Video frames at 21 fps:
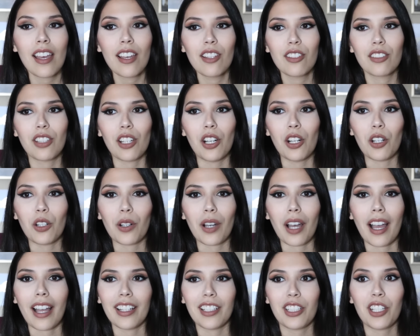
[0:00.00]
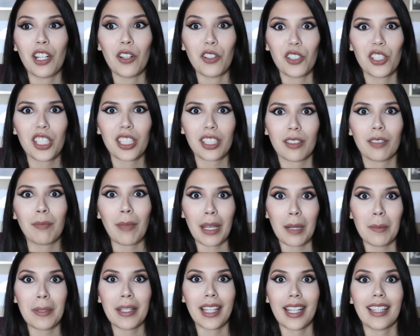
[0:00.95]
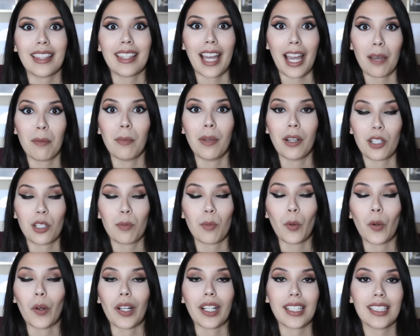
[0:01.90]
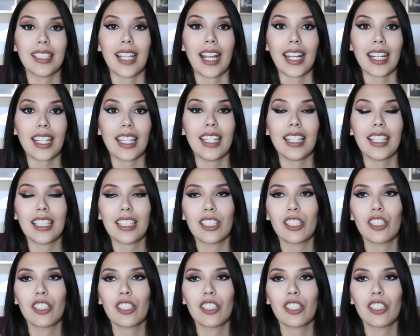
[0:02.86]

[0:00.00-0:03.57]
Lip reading: So it just made me like that much more excited.